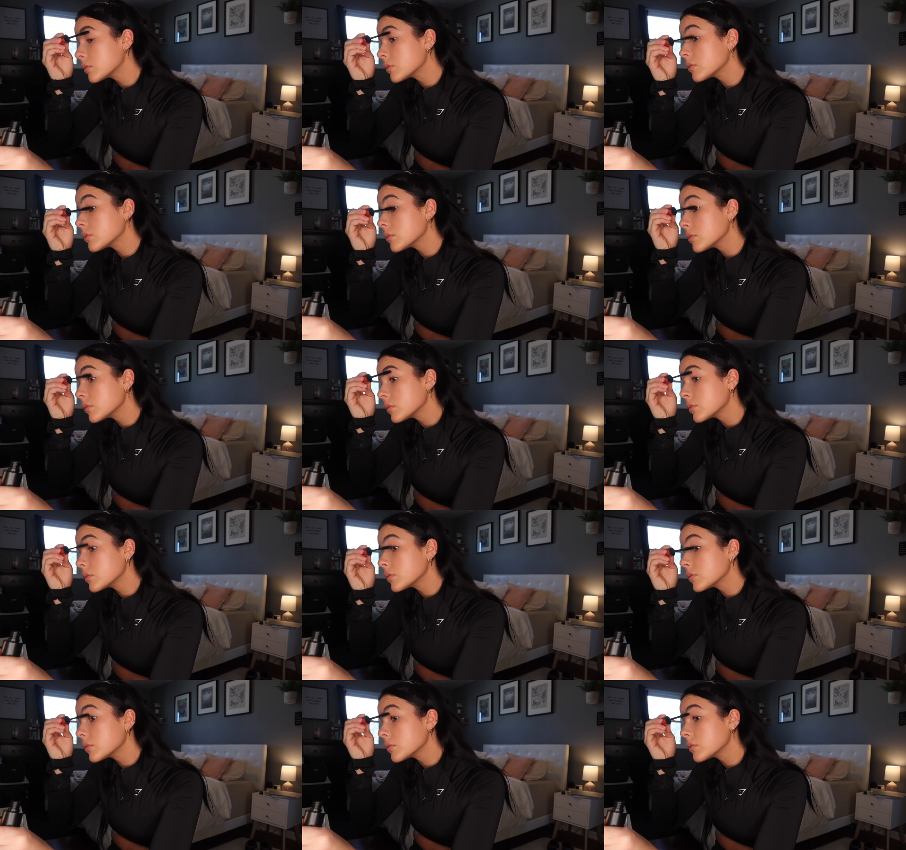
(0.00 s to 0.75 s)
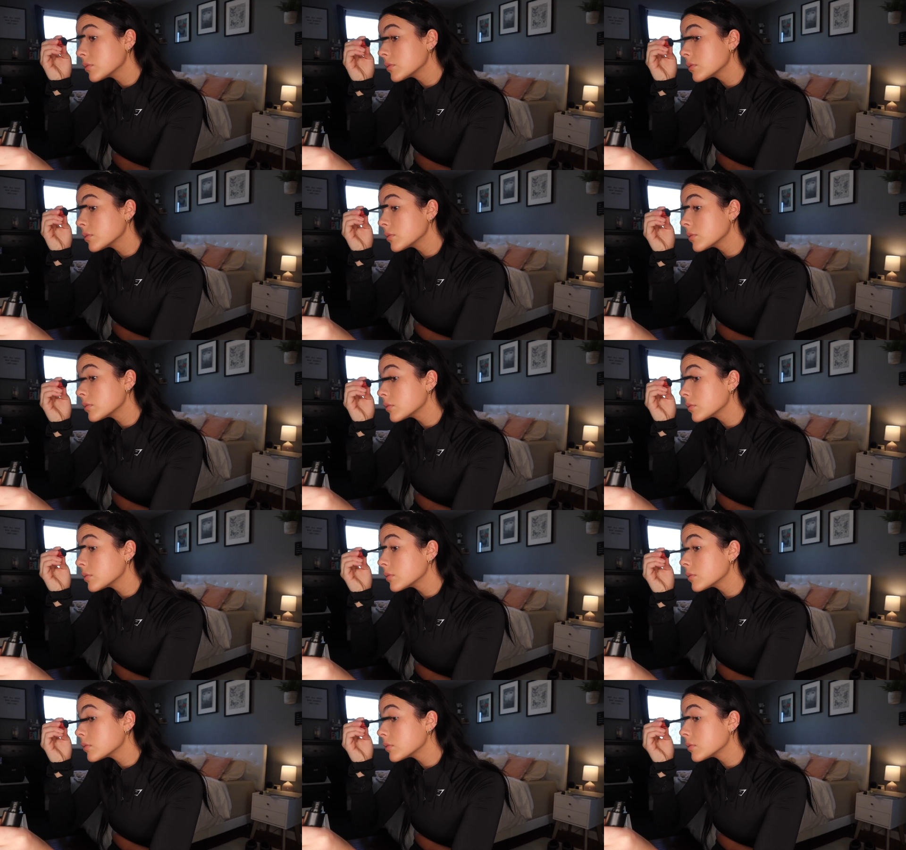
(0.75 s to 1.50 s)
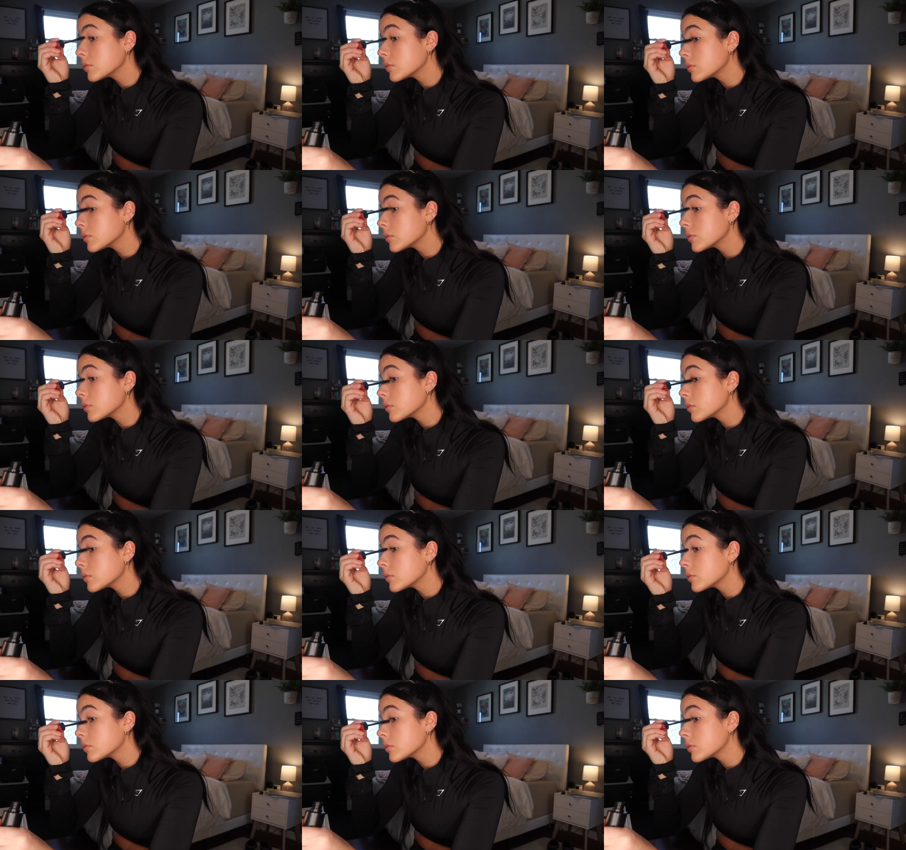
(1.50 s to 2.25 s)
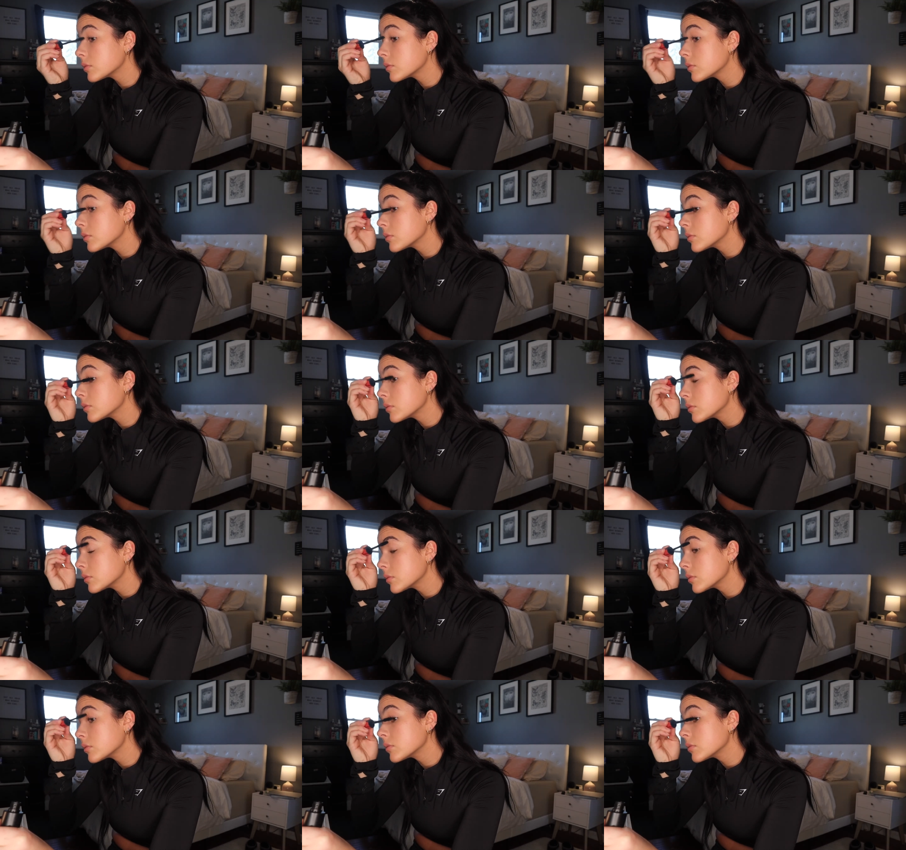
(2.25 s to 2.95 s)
No one is speaking in this clip.